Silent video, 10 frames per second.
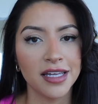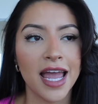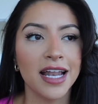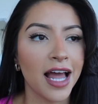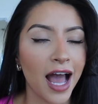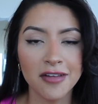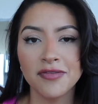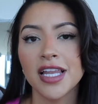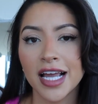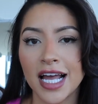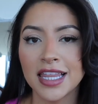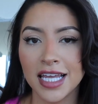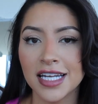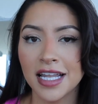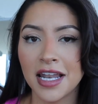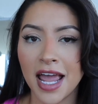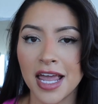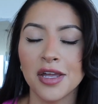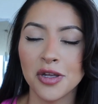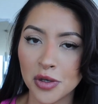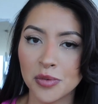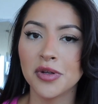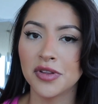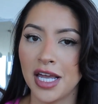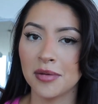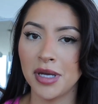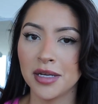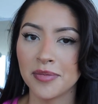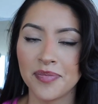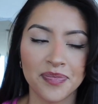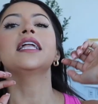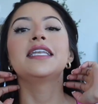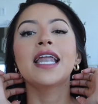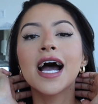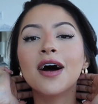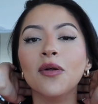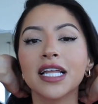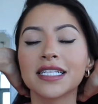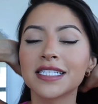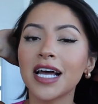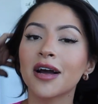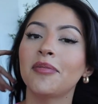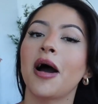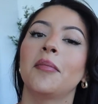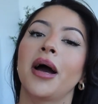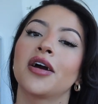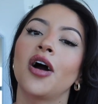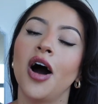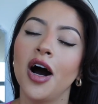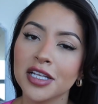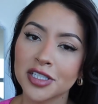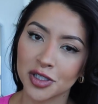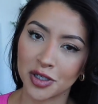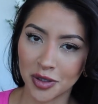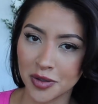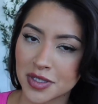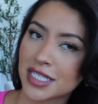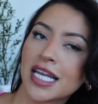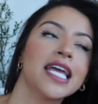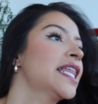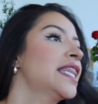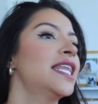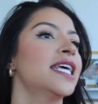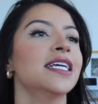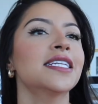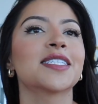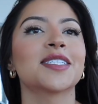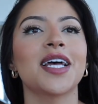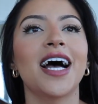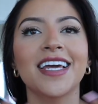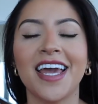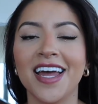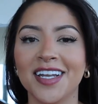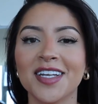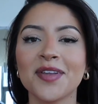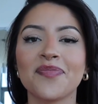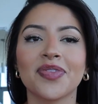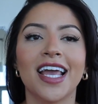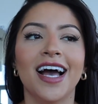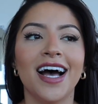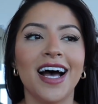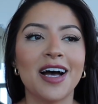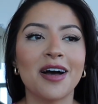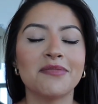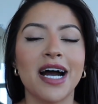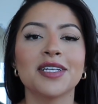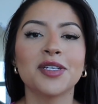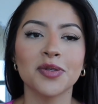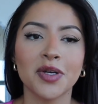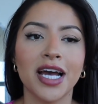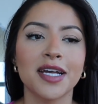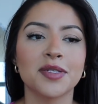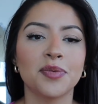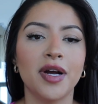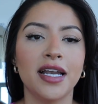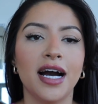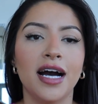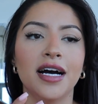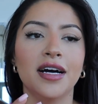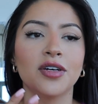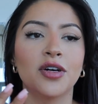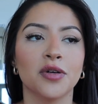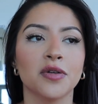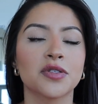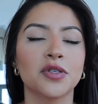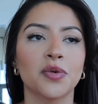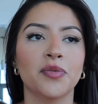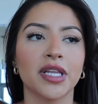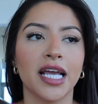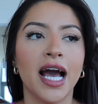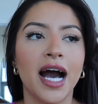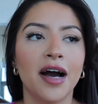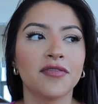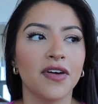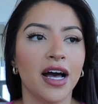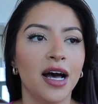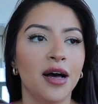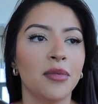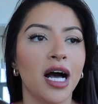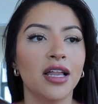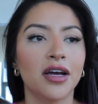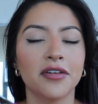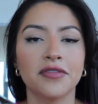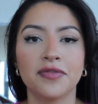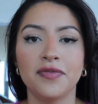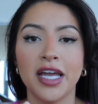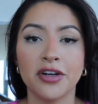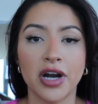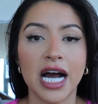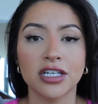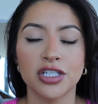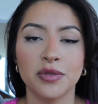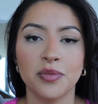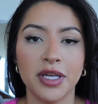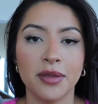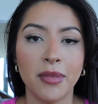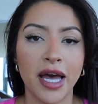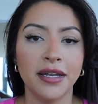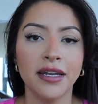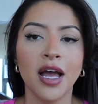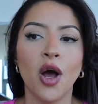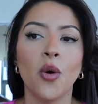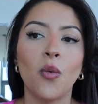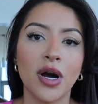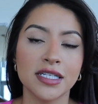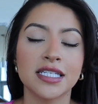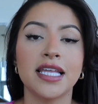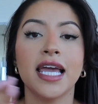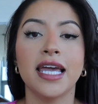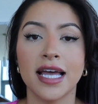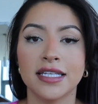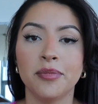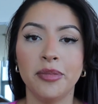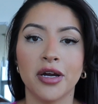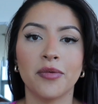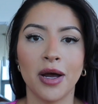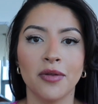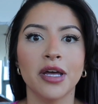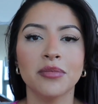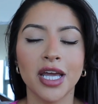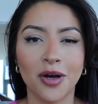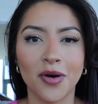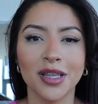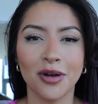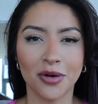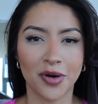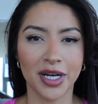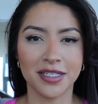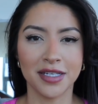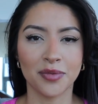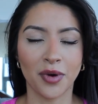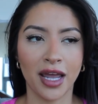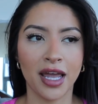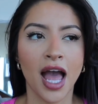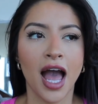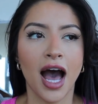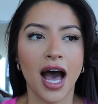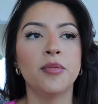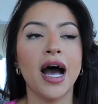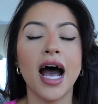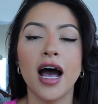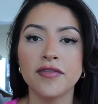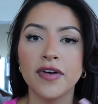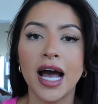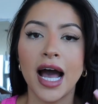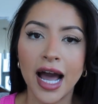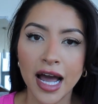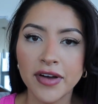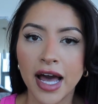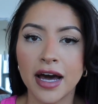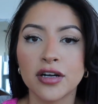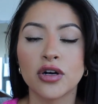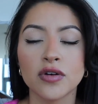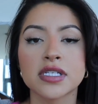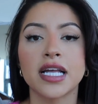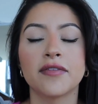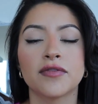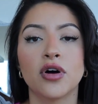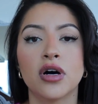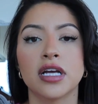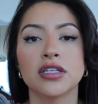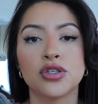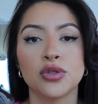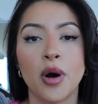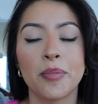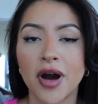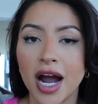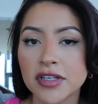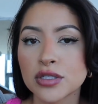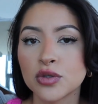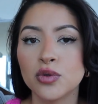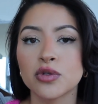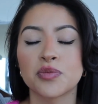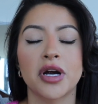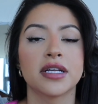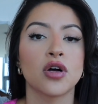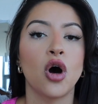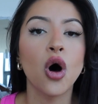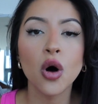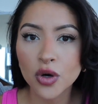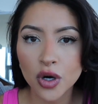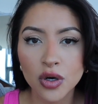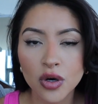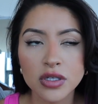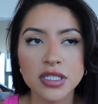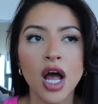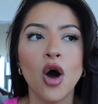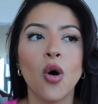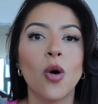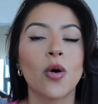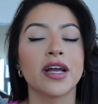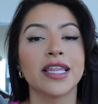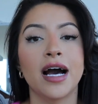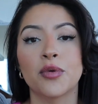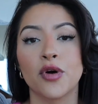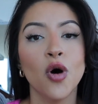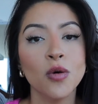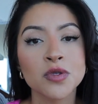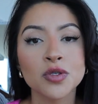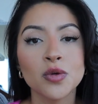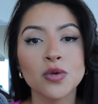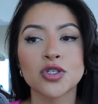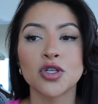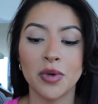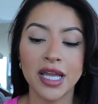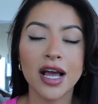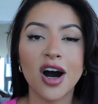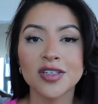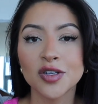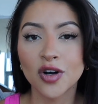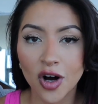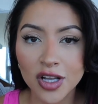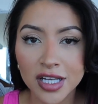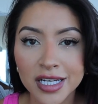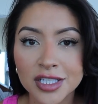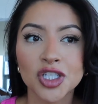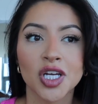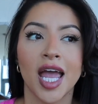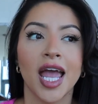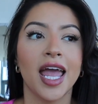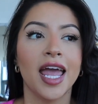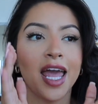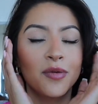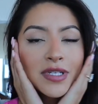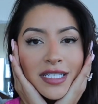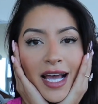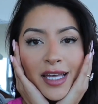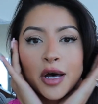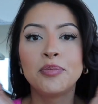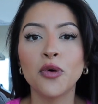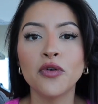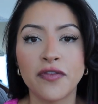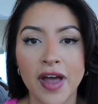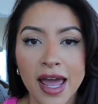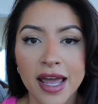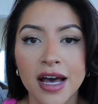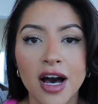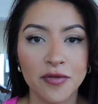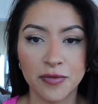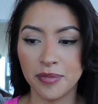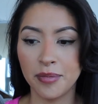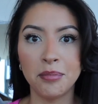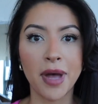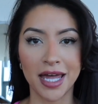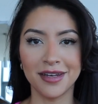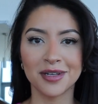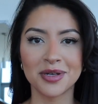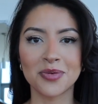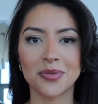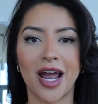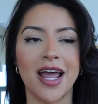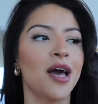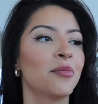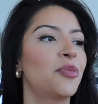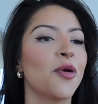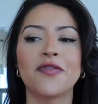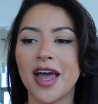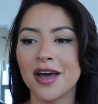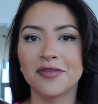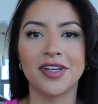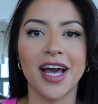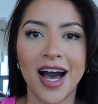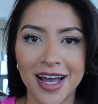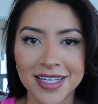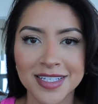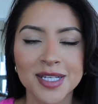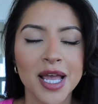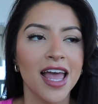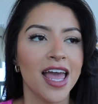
And I feel like at the end of the day, you will thank me. Now, let's talk about my college girls. This, again, I told you guys when girls don't really have a lot of interaction with men, once they get to be around them, they go a little crazy, right? I have had girls that have gone to private schools where it's all girls or that were homeschooled. So when they got to college, it was like a buffet of men, right? A buffet of guys.